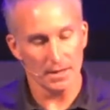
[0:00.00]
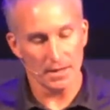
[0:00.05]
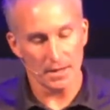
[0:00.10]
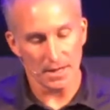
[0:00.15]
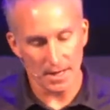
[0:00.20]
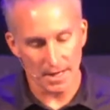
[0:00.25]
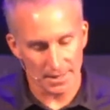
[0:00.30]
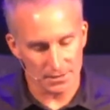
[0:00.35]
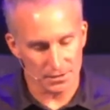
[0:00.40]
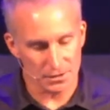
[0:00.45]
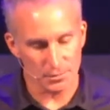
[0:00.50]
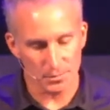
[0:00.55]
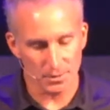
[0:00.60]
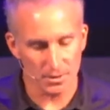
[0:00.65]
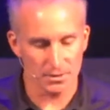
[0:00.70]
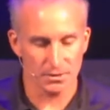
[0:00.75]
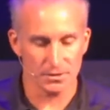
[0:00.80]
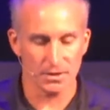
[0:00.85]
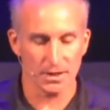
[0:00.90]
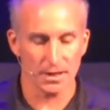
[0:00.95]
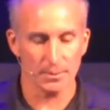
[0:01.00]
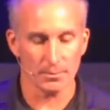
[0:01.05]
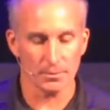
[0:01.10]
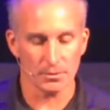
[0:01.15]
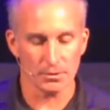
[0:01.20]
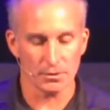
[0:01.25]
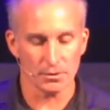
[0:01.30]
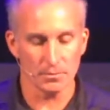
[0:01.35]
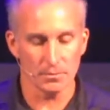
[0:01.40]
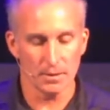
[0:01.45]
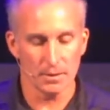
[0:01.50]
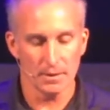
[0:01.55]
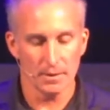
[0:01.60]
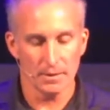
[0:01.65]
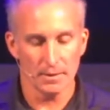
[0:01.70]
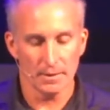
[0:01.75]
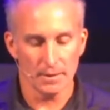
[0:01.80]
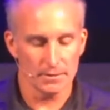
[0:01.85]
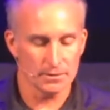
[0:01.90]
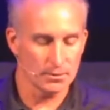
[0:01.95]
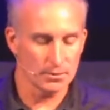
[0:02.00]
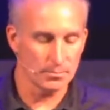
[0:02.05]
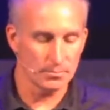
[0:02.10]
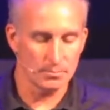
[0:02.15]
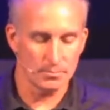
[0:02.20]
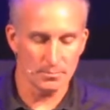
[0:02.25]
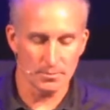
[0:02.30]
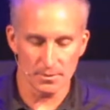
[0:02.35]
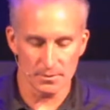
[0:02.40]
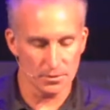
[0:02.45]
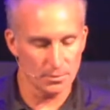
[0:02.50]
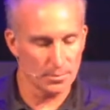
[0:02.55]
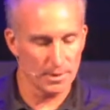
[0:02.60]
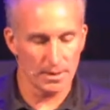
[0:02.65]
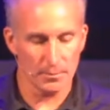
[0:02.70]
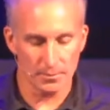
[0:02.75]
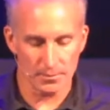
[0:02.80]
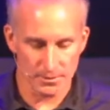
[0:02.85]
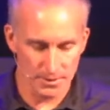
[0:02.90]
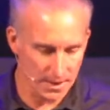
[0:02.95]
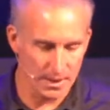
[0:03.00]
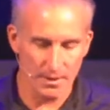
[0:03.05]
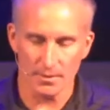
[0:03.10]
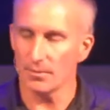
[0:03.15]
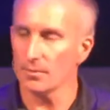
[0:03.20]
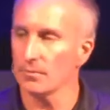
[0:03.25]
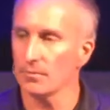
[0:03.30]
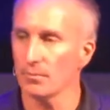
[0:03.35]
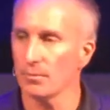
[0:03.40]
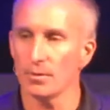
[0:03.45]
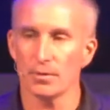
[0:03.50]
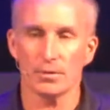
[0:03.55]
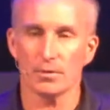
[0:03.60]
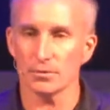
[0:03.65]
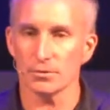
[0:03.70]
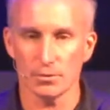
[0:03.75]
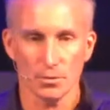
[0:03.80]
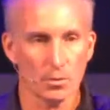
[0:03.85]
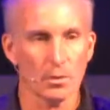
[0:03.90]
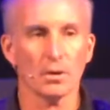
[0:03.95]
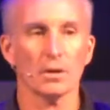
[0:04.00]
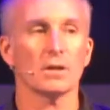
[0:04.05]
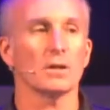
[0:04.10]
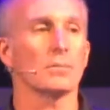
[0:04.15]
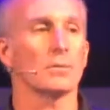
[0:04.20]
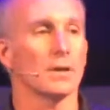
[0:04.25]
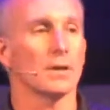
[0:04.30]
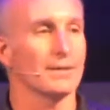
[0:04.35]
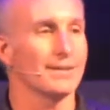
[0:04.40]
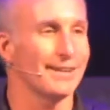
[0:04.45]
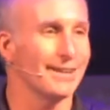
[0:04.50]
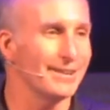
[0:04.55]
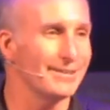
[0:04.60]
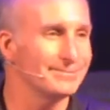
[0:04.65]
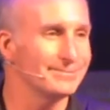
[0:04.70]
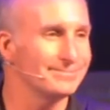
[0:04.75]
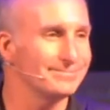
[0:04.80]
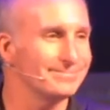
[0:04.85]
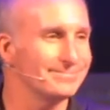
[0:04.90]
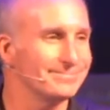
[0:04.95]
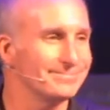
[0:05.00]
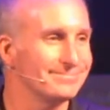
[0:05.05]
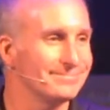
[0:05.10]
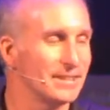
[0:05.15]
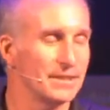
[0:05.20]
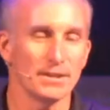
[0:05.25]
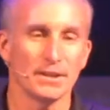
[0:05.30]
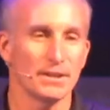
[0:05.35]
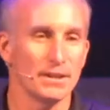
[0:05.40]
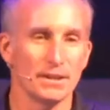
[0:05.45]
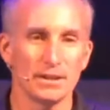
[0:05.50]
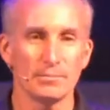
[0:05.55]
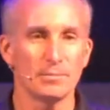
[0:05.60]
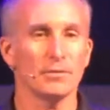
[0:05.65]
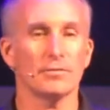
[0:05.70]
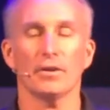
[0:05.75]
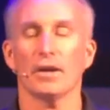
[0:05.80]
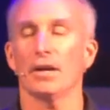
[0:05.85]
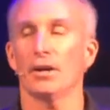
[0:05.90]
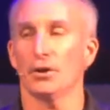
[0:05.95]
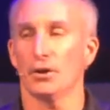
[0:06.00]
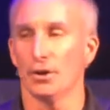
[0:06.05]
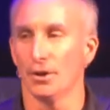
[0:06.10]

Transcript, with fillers: It has to be established. Is there is there bad ones? Yeah. There's no argument on that. And they need to be fired.